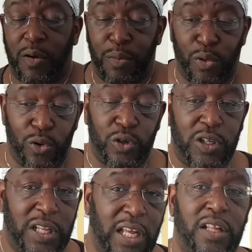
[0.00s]
The more you
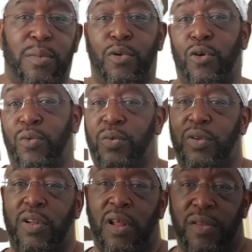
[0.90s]
dig, the more
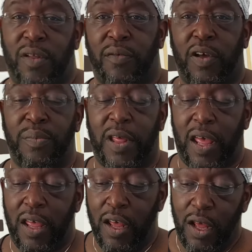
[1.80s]
stuff comes out.